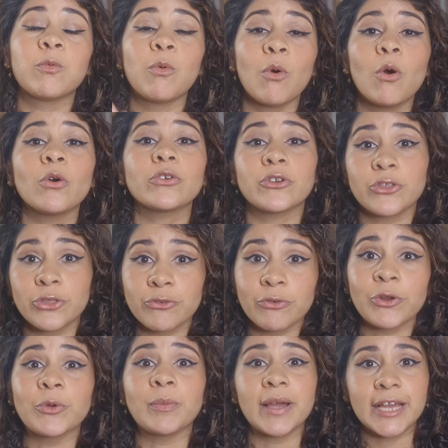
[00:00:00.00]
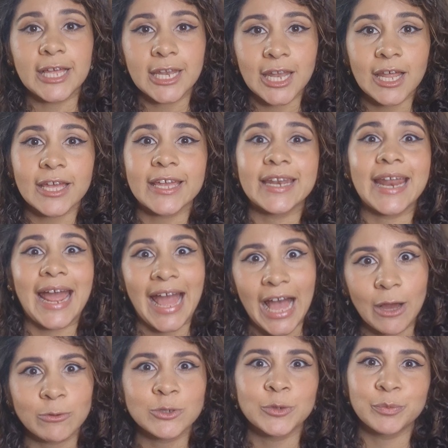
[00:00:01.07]
walked through my client
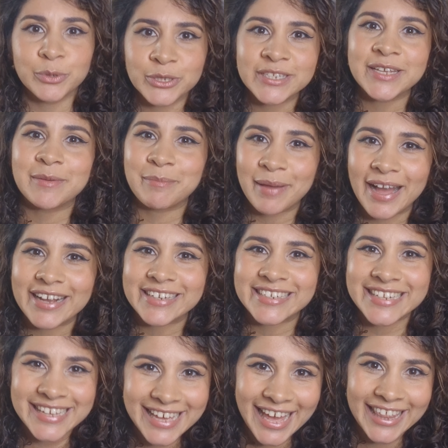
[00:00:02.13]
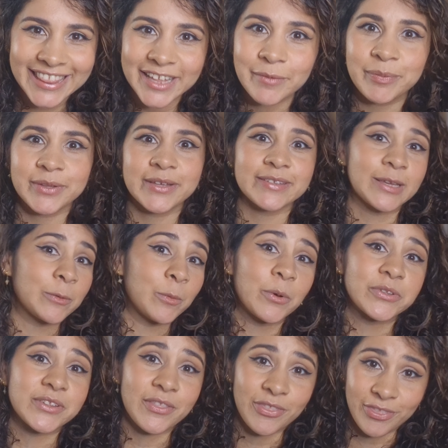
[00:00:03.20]
how to put it back together because I
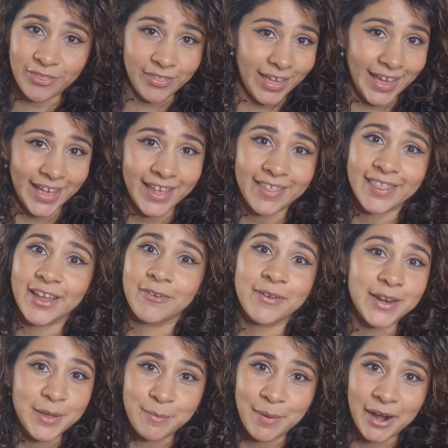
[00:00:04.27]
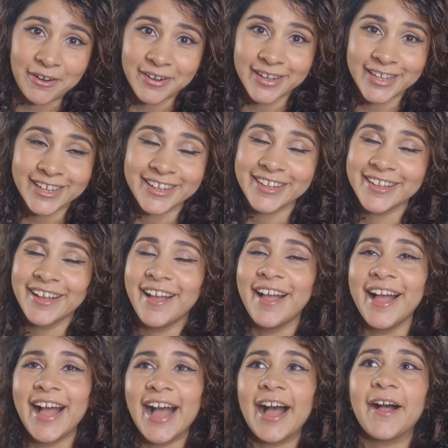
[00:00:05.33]
wasn't there. They're in America.
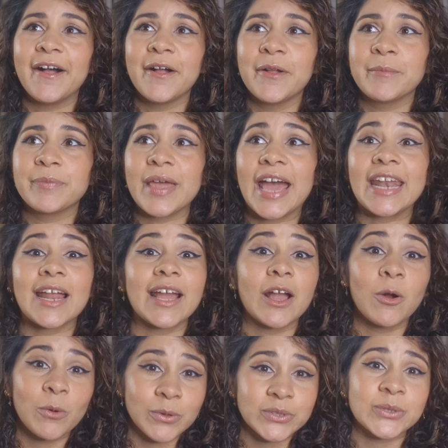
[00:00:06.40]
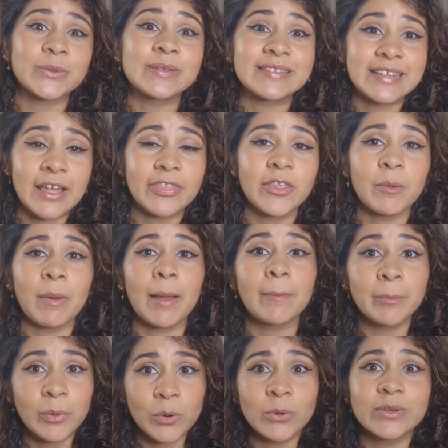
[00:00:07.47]
And I also I
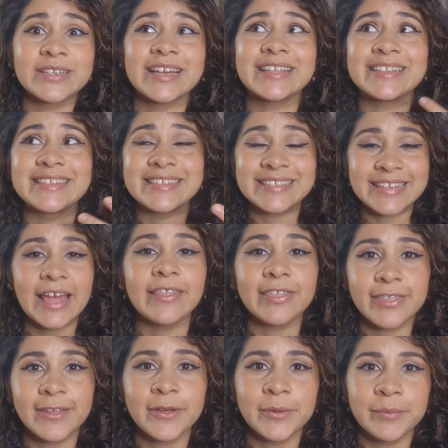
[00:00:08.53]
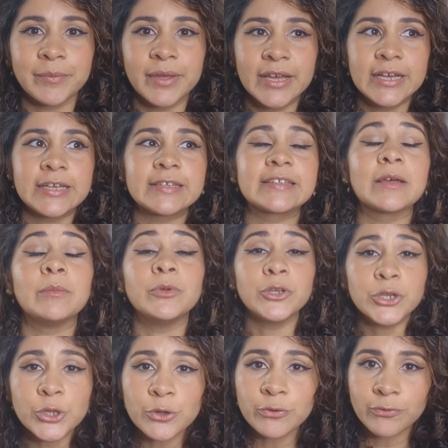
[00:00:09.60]
bought and sent them some
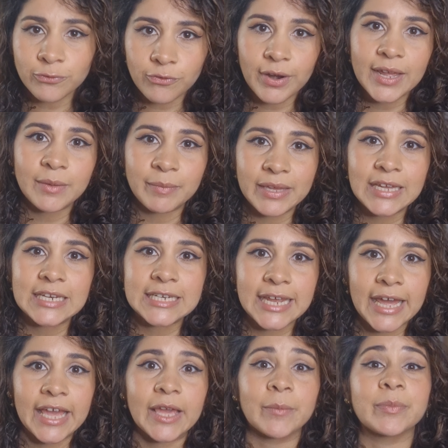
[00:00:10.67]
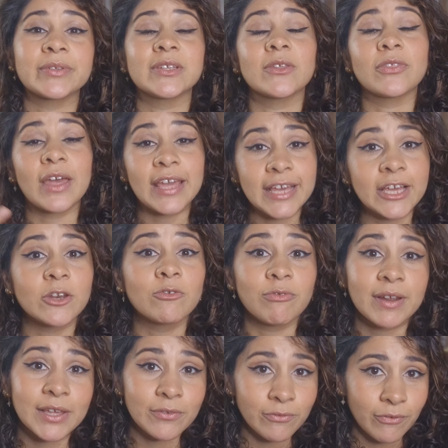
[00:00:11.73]
new framing tape so they could
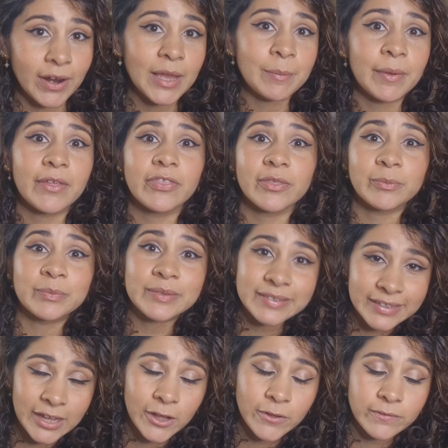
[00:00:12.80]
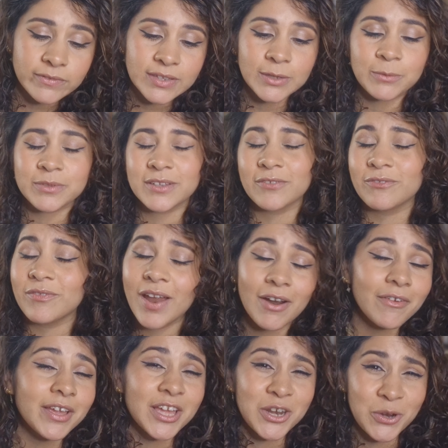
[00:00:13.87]
reframe it themselves. It was a
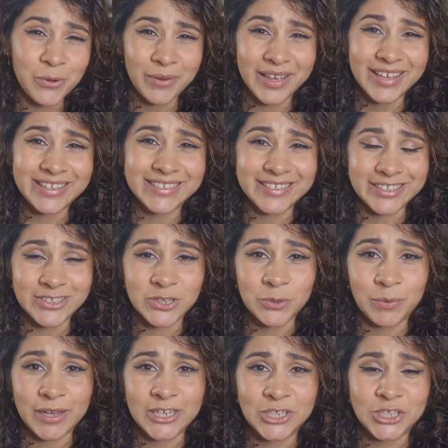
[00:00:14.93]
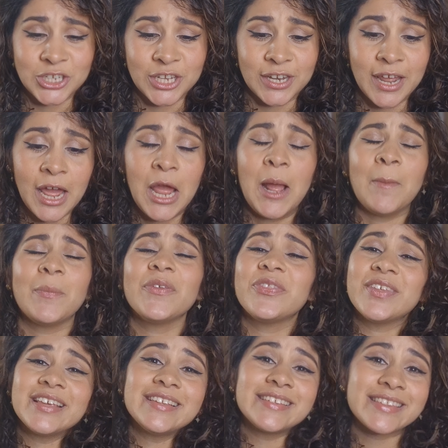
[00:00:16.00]
very annoying situation, but
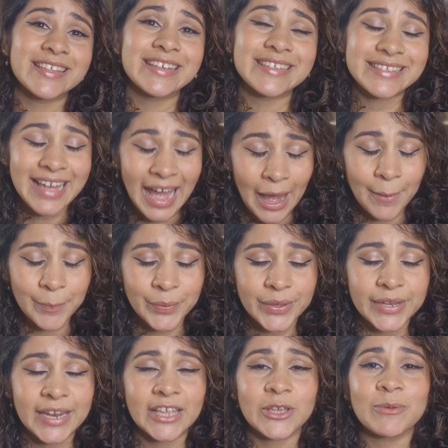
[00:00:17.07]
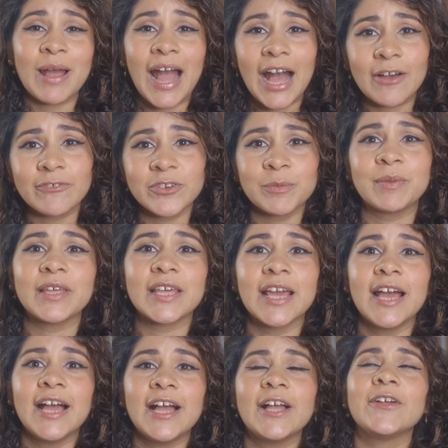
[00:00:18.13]
these things happen and you have to be
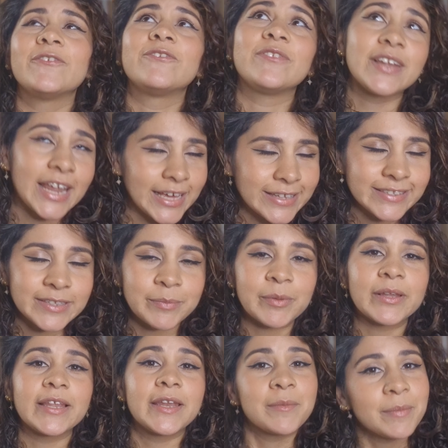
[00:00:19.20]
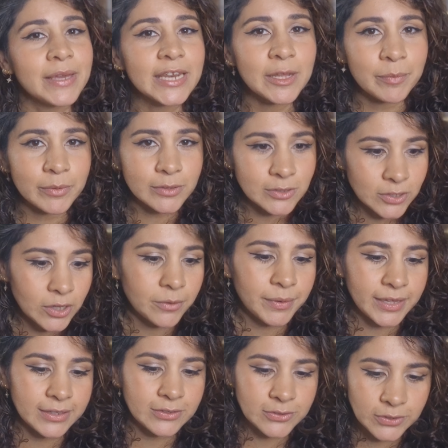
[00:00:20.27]
flexible and amenable to
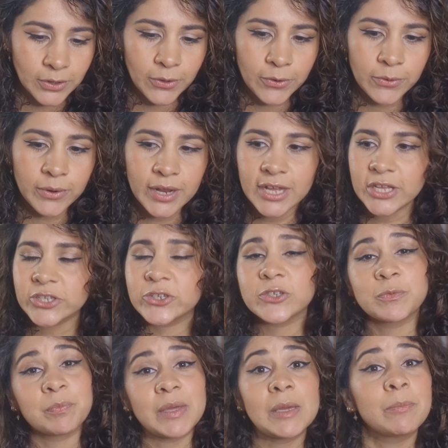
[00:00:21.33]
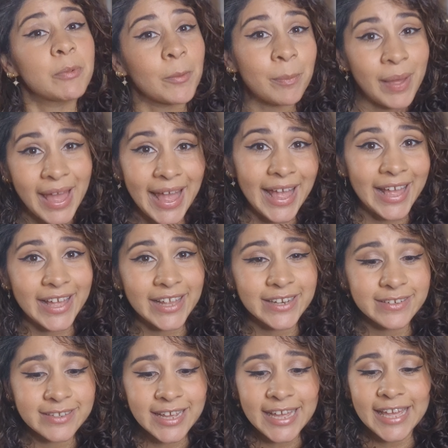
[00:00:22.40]
it. So just be
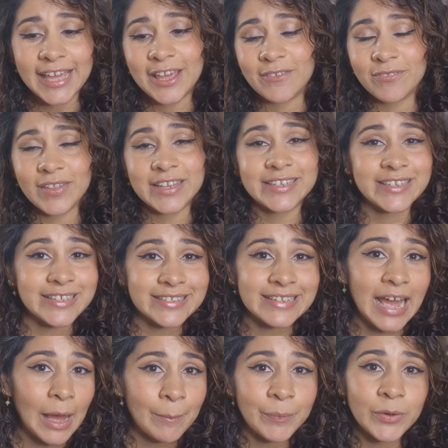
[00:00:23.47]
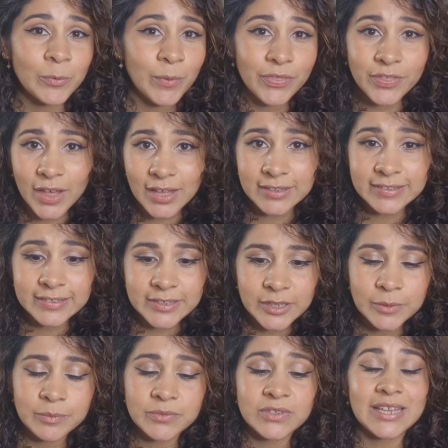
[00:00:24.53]
prepared if that does happen with
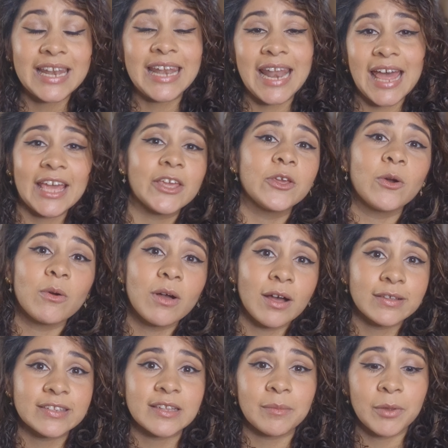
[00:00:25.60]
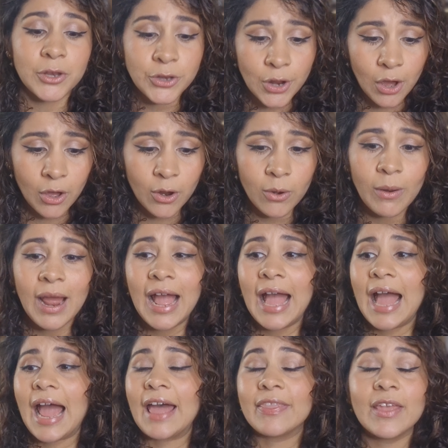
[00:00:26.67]
customs. Let your customer know
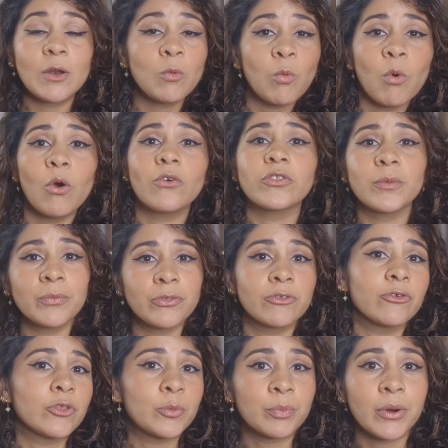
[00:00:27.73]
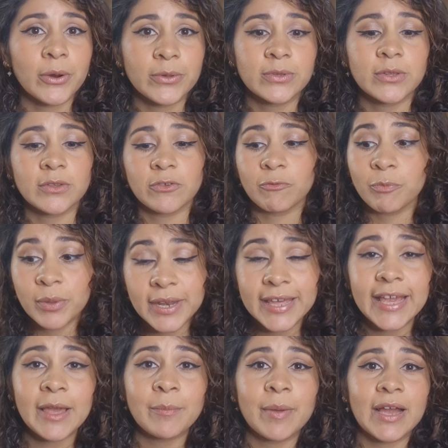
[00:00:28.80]
and then walk them through the process of putting
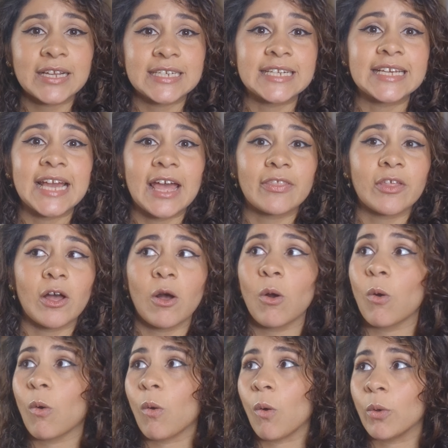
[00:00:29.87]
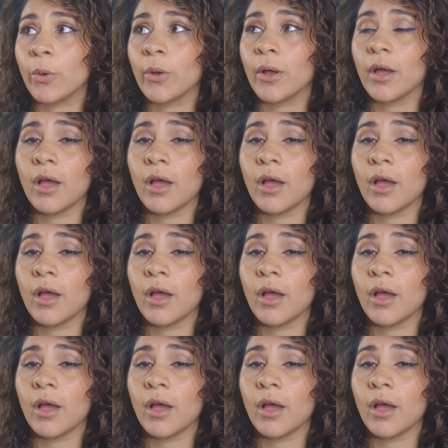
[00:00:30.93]
it back together or